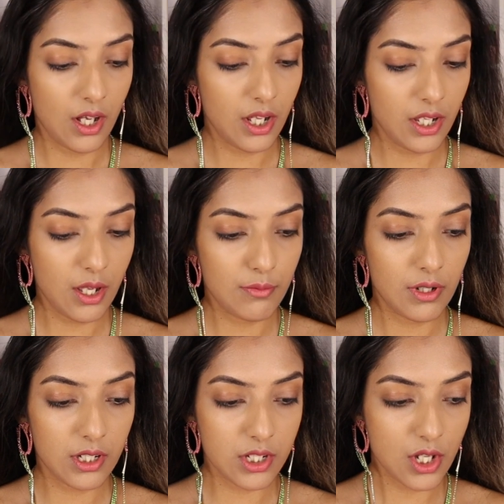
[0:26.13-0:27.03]
I
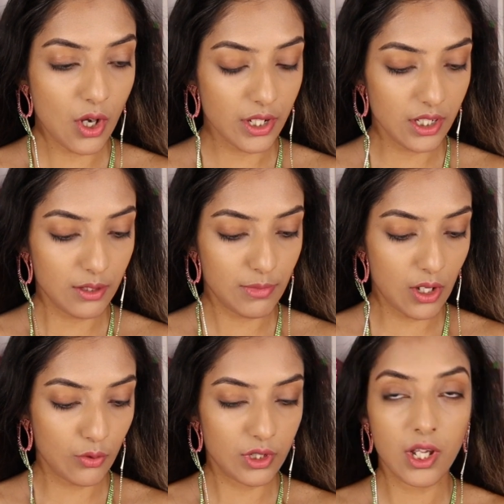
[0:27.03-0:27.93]
am talking
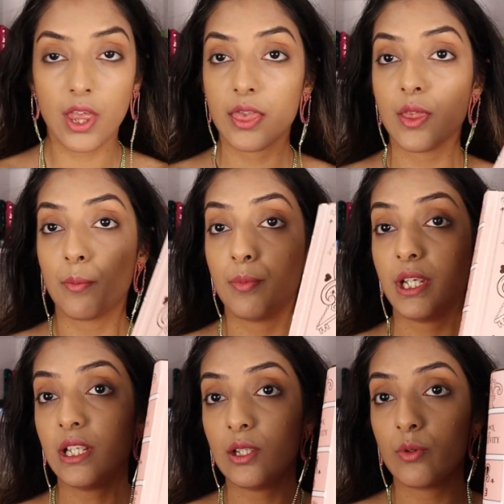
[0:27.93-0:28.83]
about the P.